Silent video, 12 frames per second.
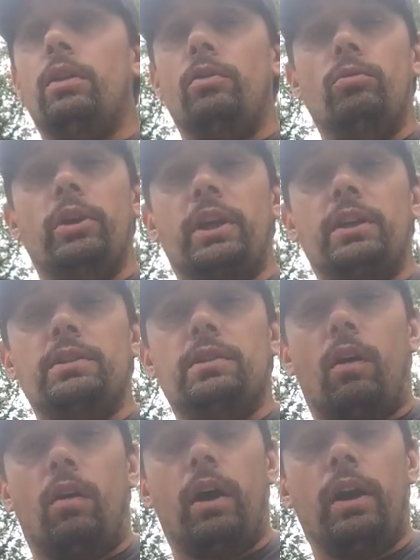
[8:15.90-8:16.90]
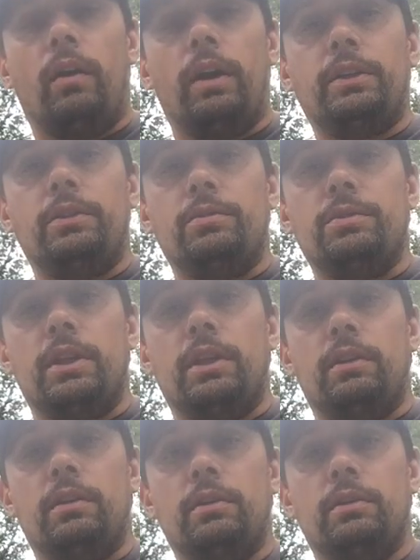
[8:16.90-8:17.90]
the rig is that I like using.
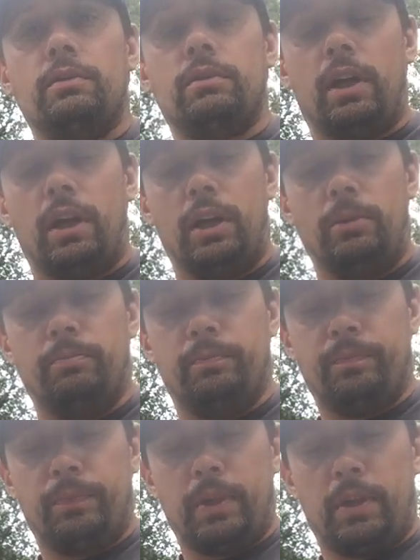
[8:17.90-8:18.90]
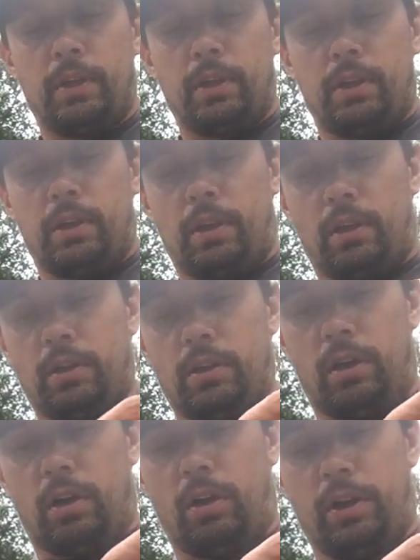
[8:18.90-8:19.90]

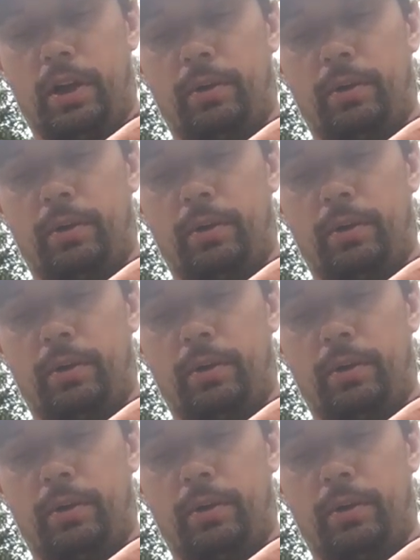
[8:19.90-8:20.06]
I